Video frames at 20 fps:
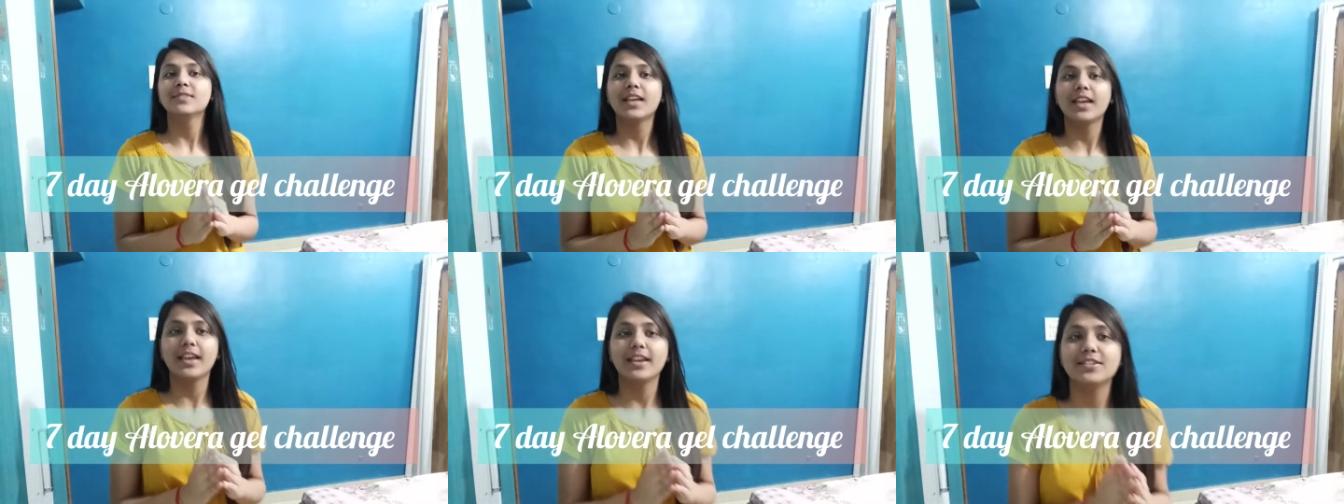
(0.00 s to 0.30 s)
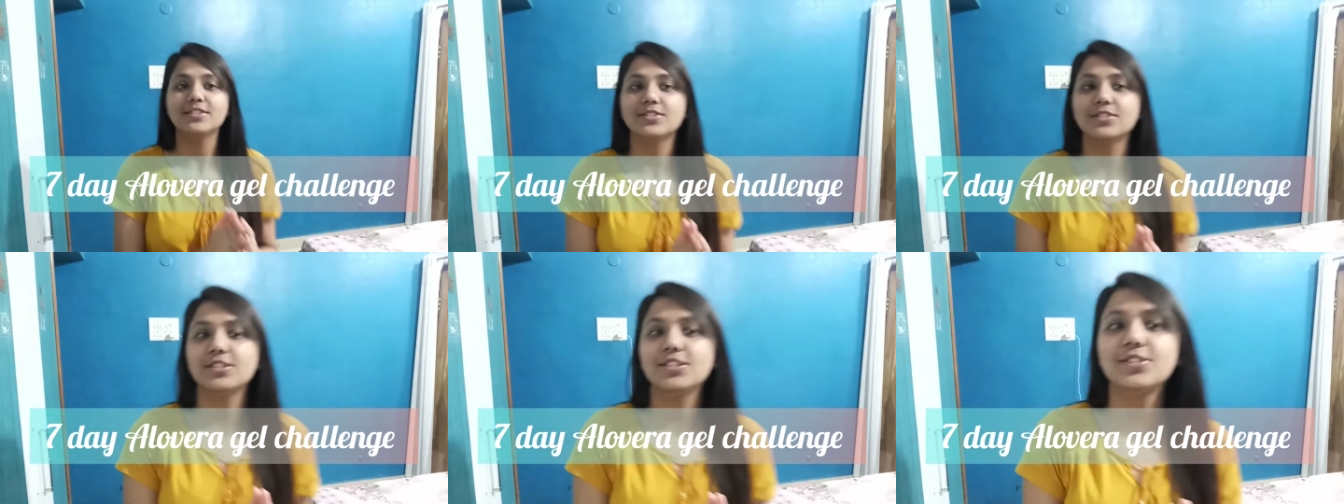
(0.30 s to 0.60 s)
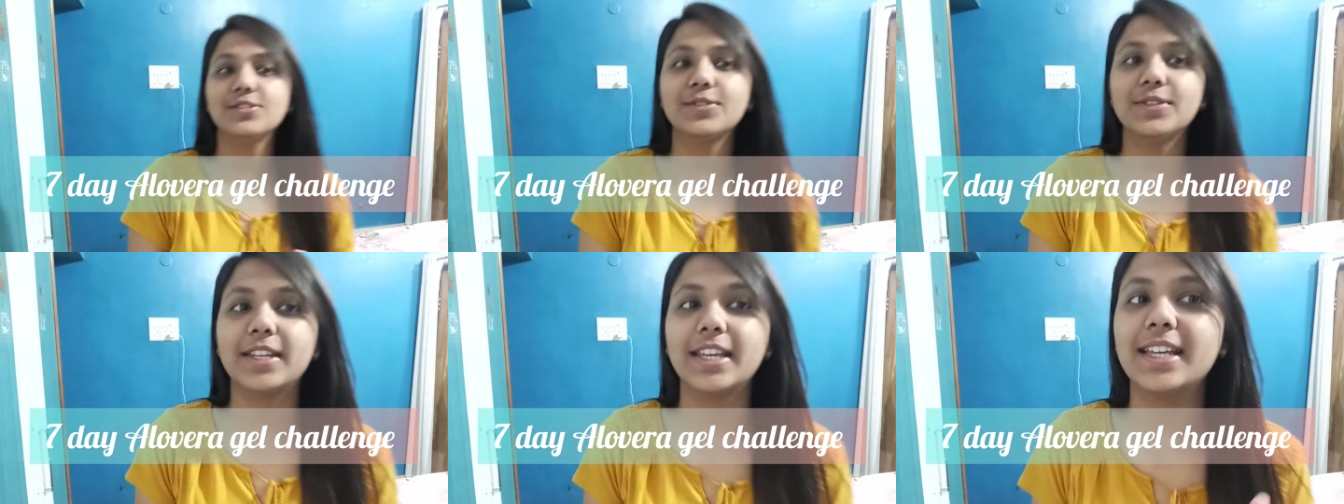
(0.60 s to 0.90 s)
As
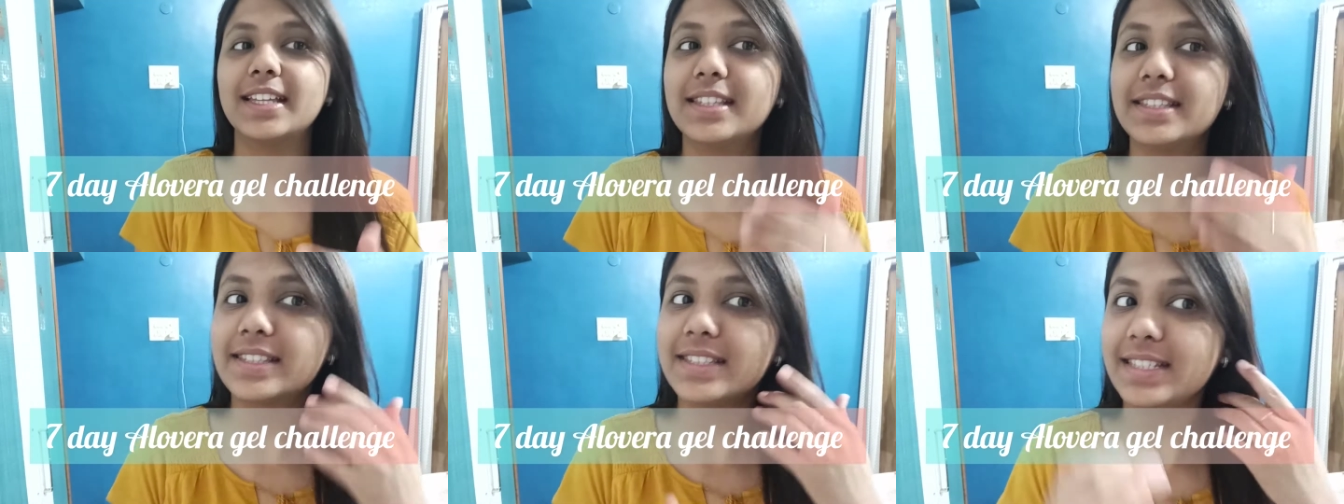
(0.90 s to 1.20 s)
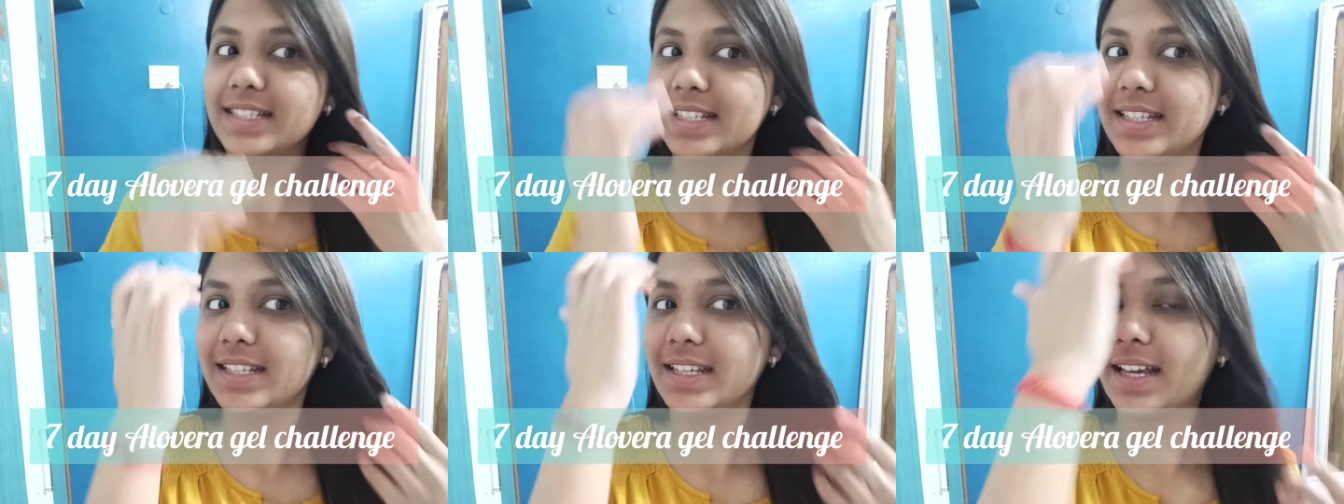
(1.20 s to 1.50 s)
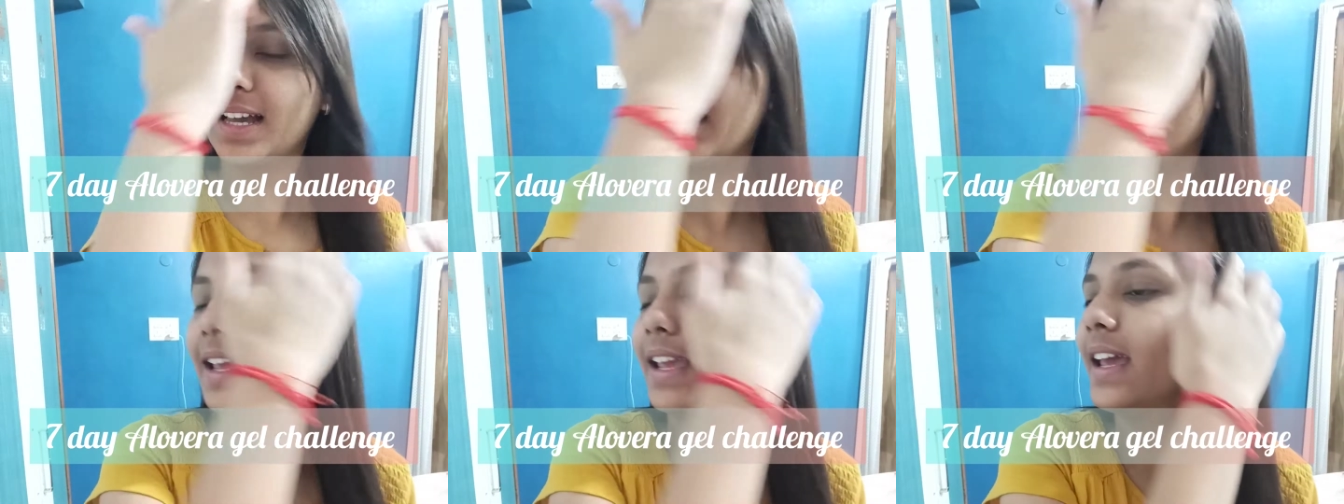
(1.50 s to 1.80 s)
you can see,
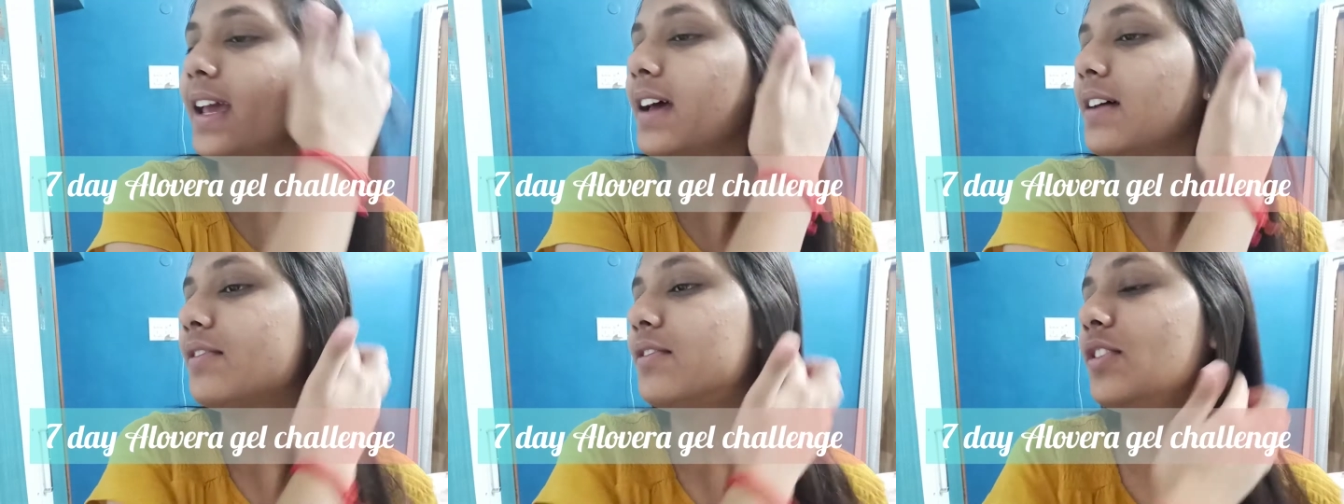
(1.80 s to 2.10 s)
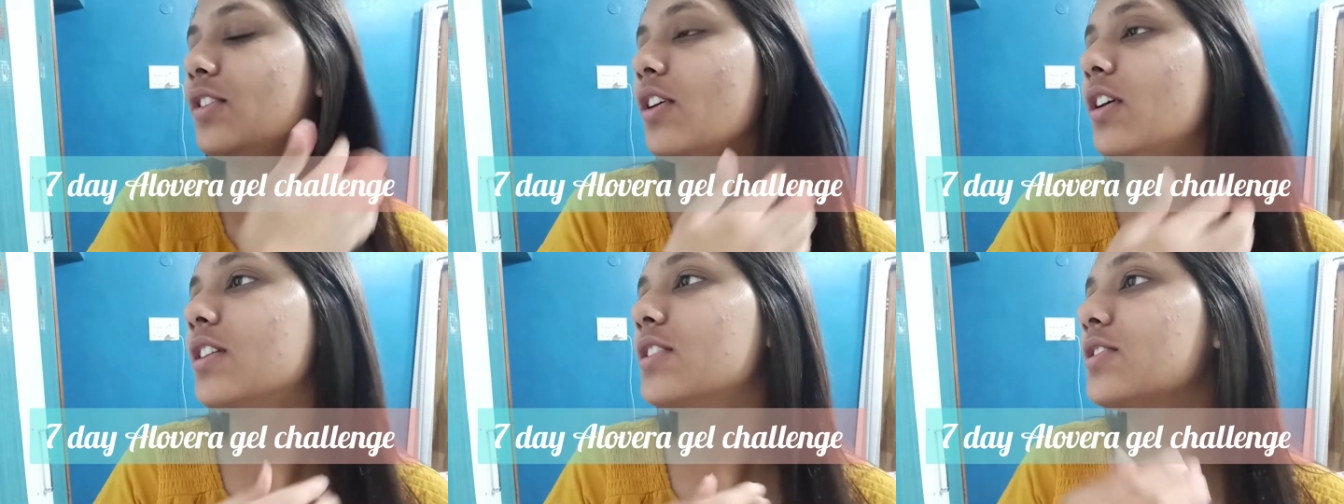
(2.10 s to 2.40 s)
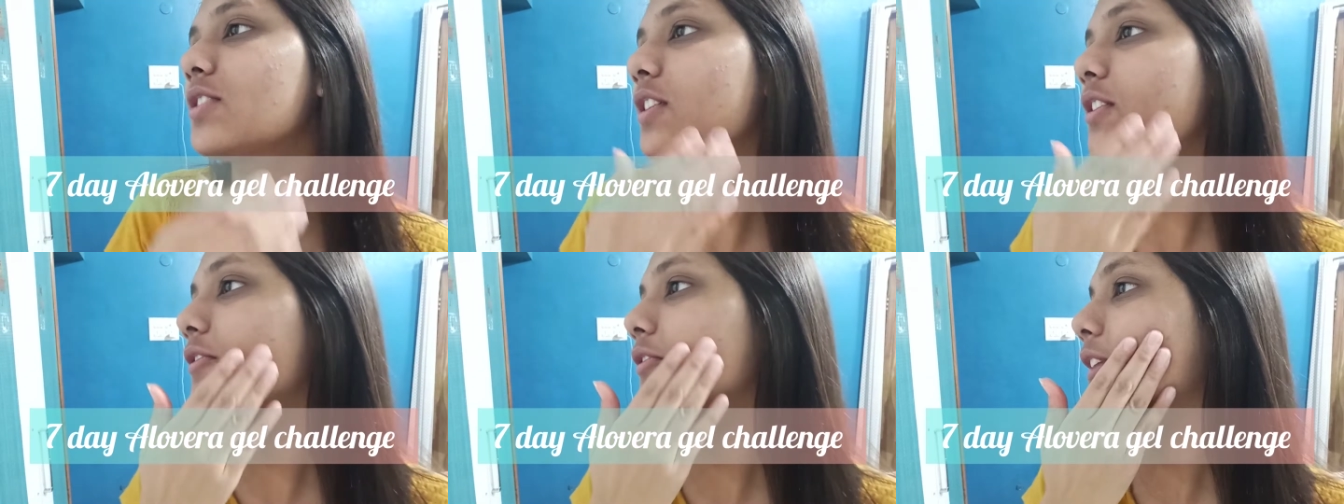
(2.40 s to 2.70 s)
I have
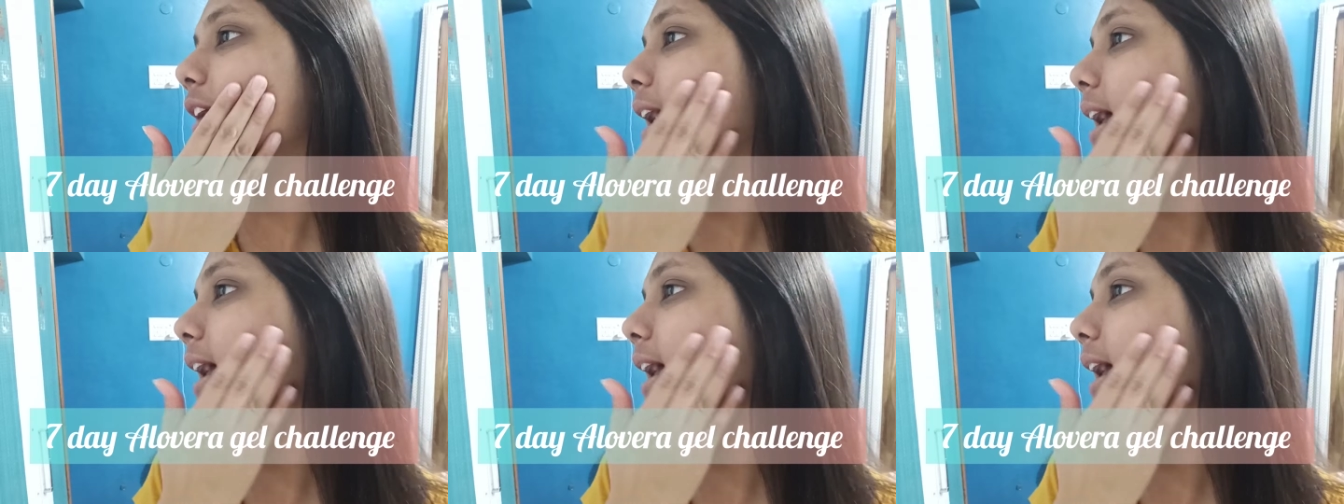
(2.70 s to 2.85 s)
lot of